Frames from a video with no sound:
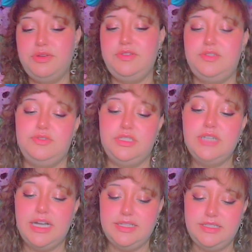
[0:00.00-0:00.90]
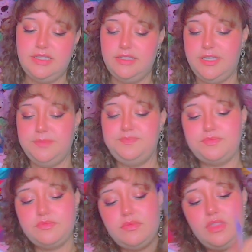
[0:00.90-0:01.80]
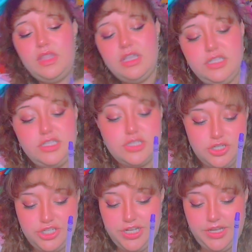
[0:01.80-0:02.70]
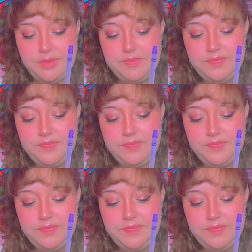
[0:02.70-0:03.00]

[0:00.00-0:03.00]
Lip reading: thrift stores constantly searching